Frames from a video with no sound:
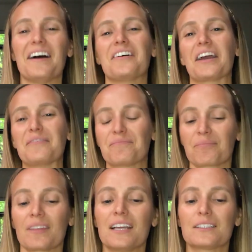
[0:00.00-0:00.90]
Okay,
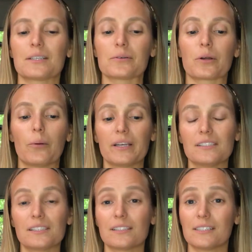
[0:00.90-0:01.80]
so going
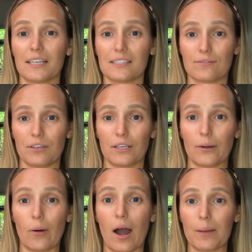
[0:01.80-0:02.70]
into today's
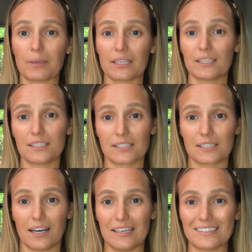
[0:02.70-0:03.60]
video, I'm gonna
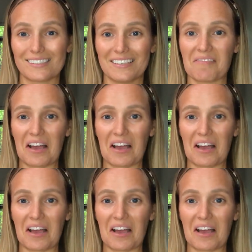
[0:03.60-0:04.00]
discuss,